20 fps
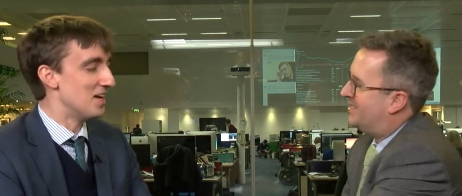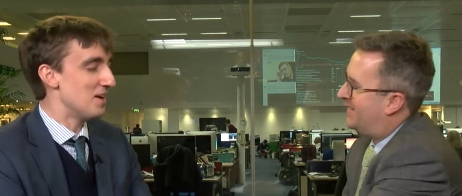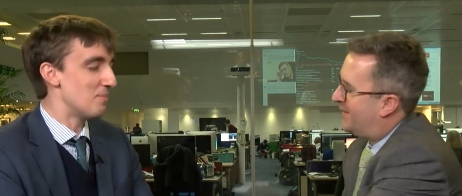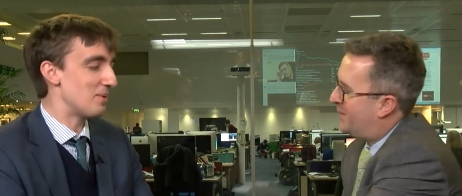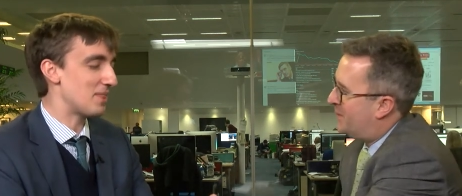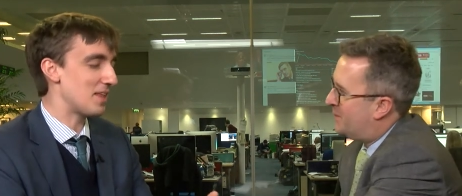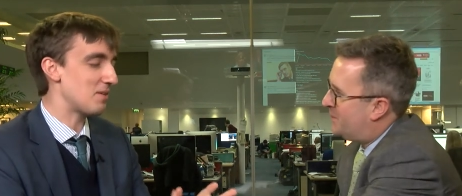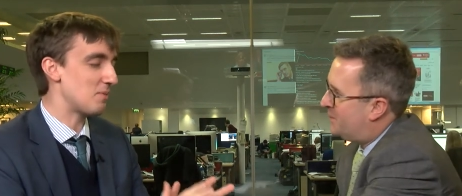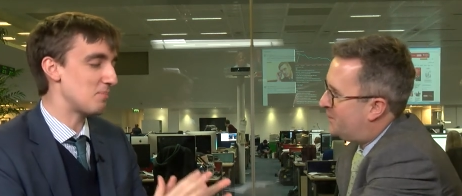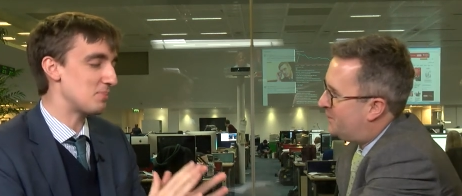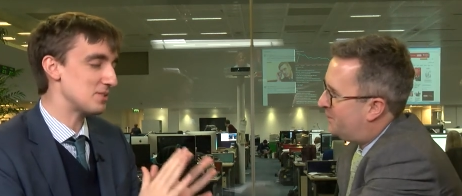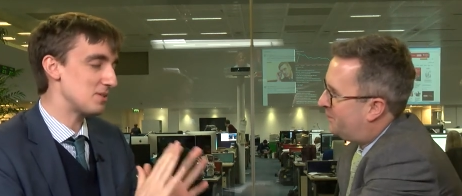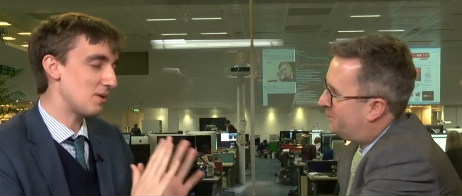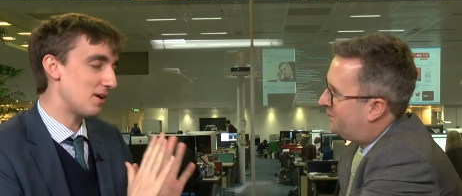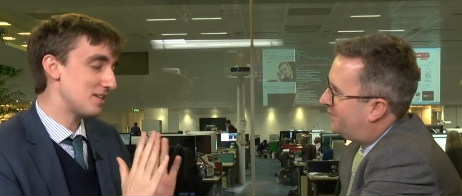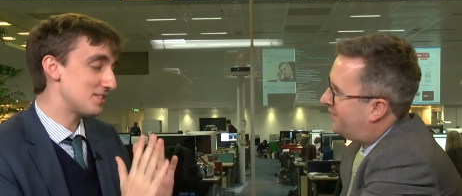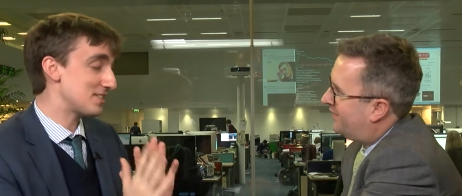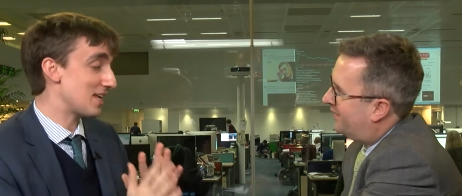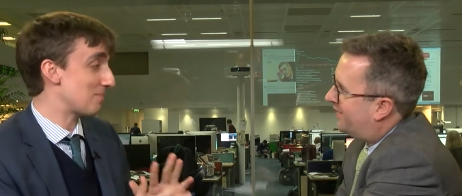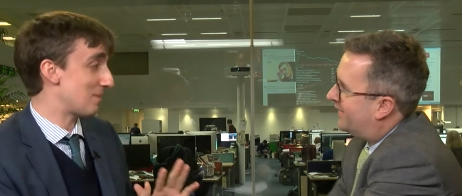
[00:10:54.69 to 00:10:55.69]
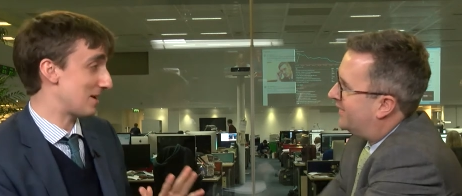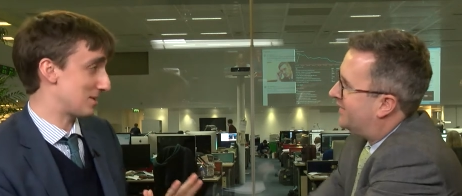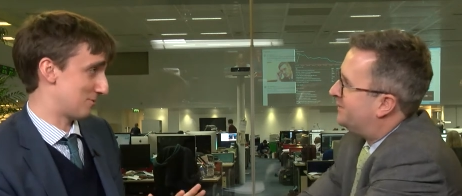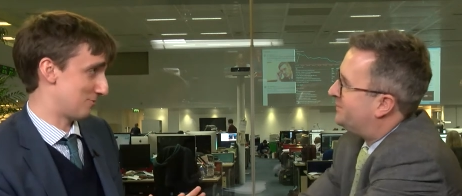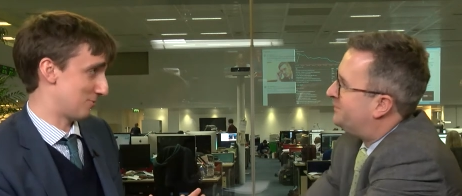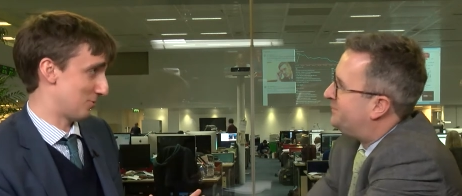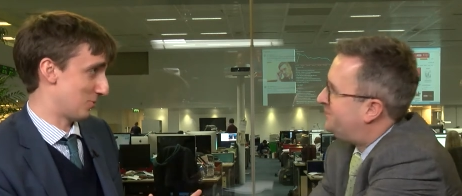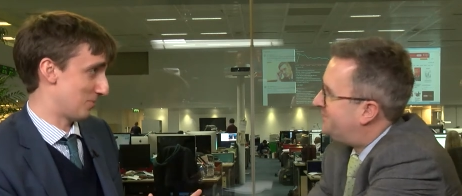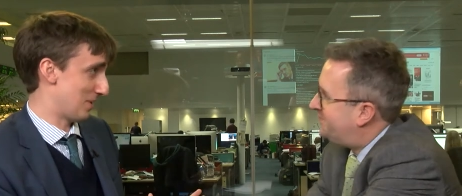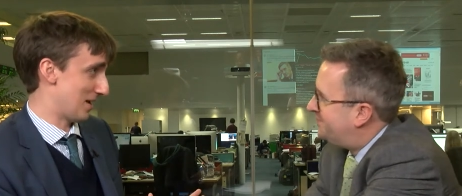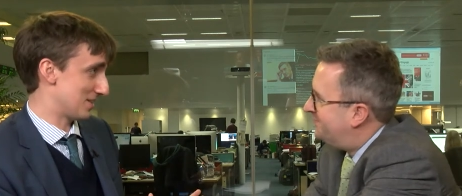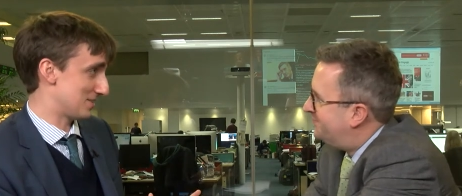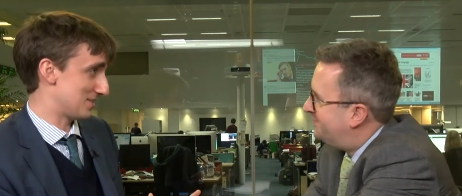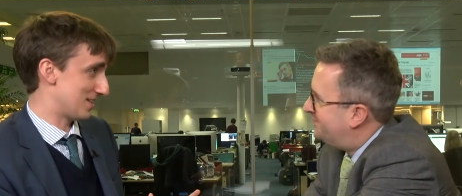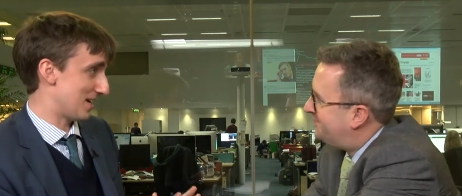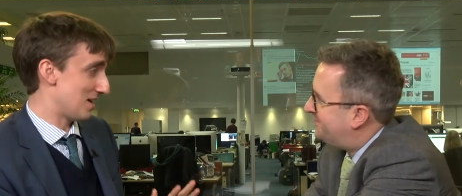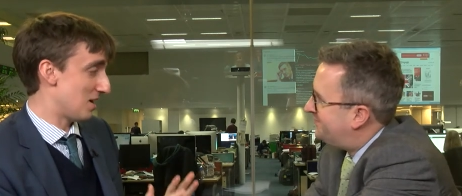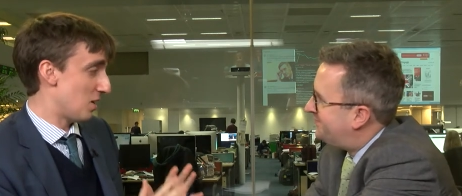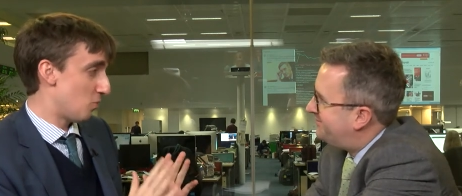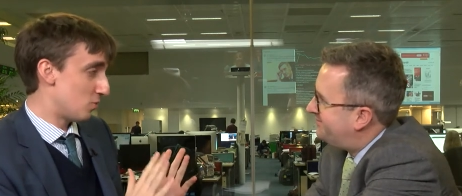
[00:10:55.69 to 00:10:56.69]
Speaker 1: But then besides that metaphor, may I mm.
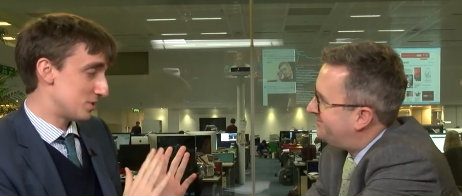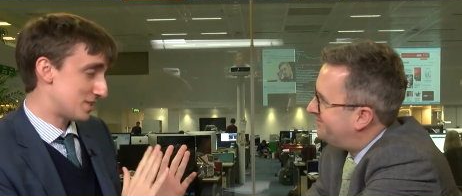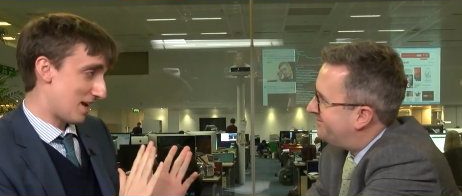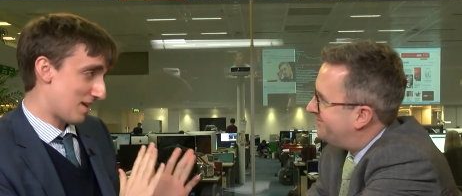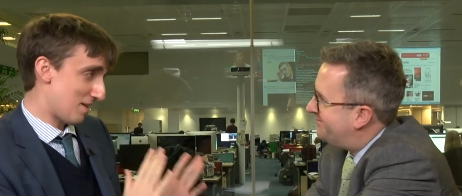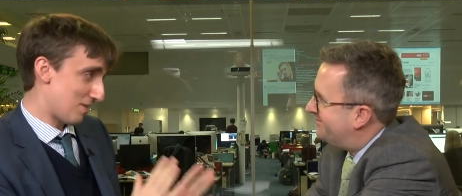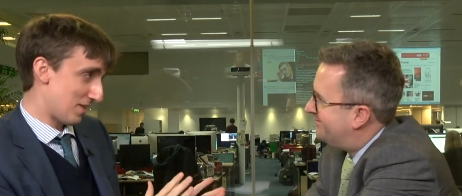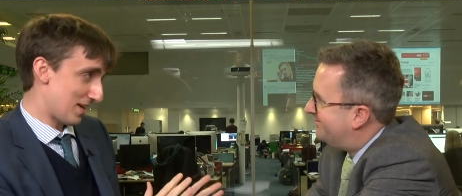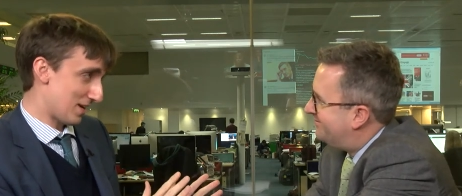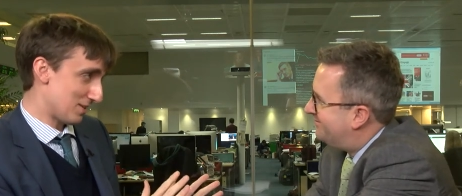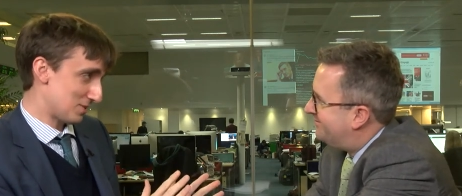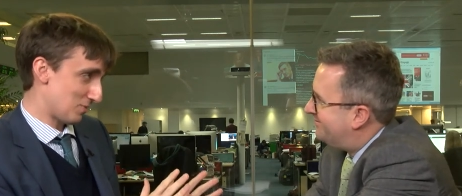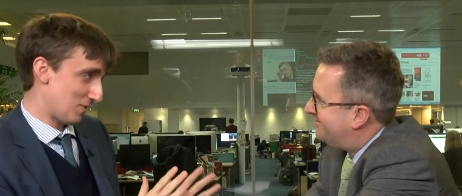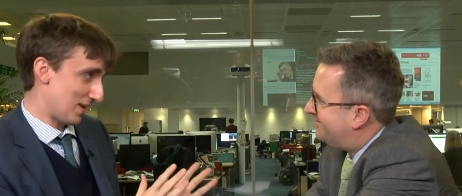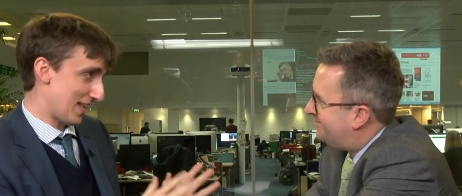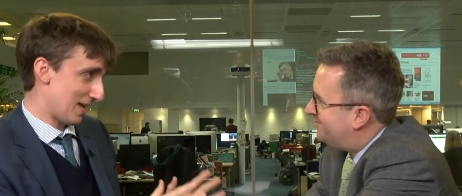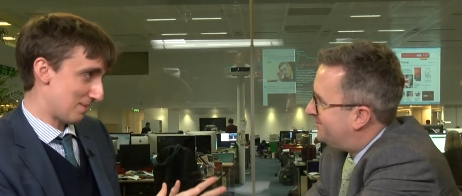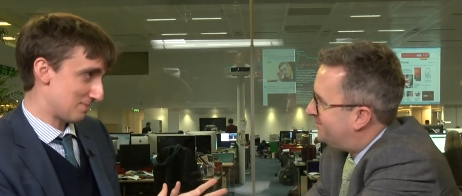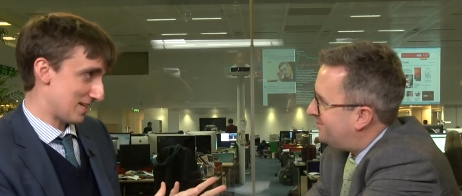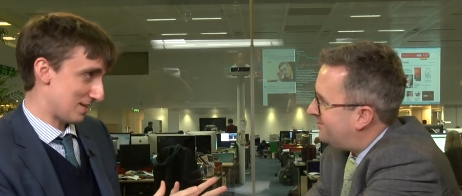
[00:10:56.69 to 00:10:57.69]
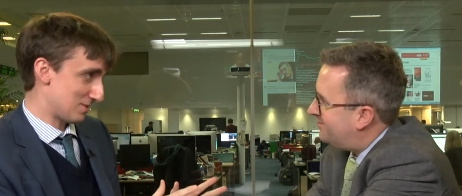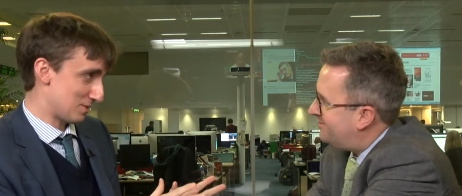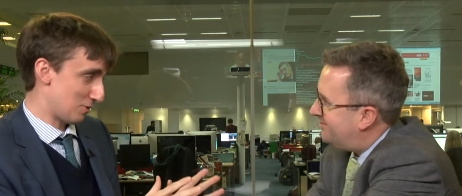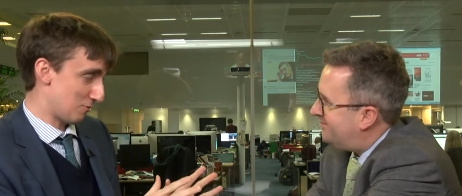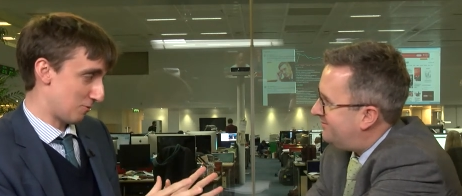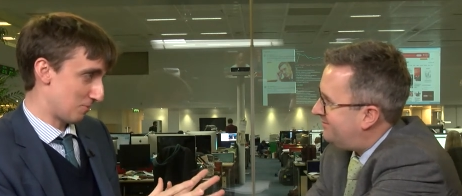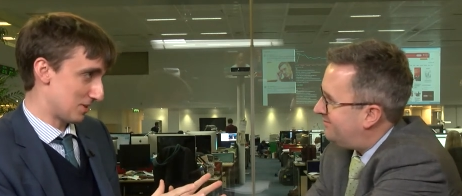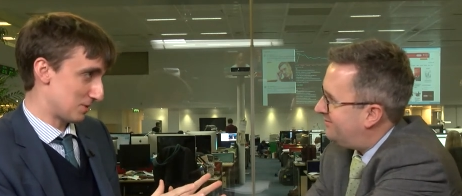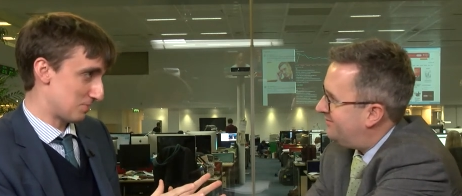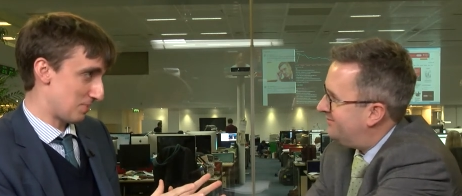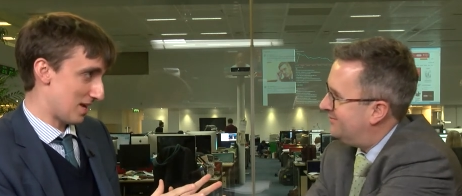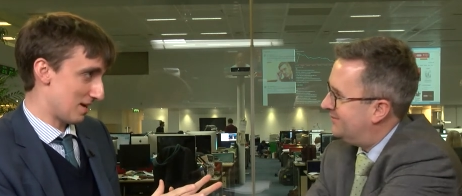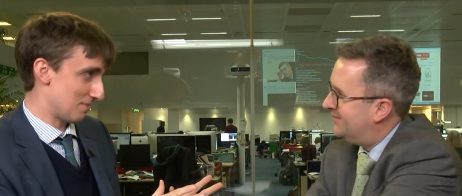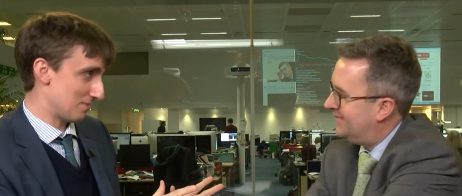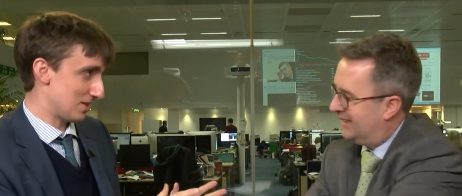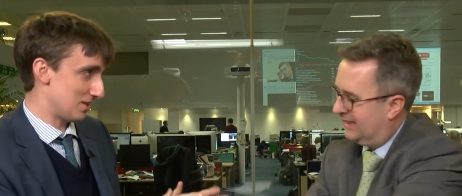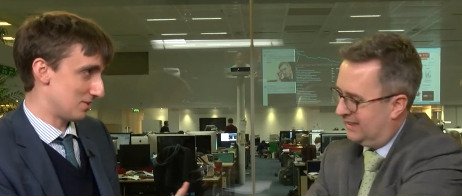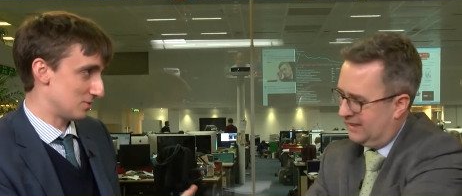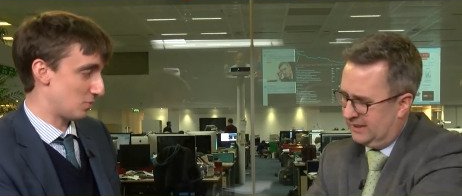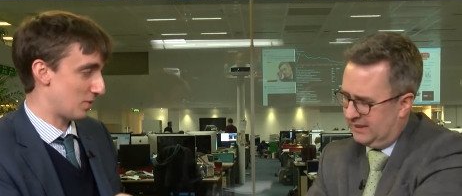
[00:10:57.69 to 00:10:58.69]
say, was there anything else that really leapt out at you from this
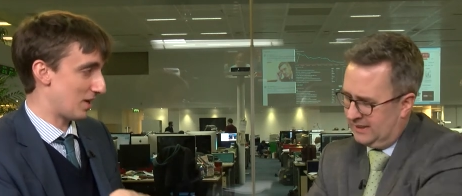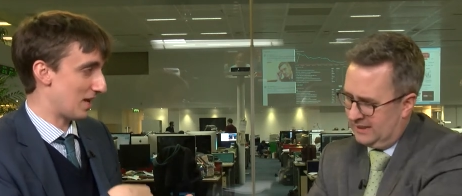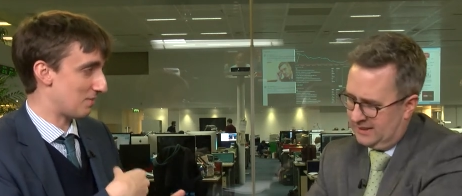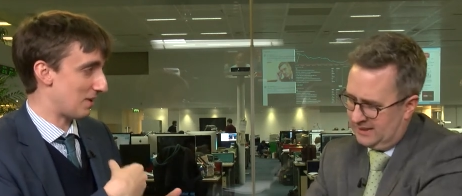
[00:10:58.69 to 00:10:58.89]
PMQs? We, have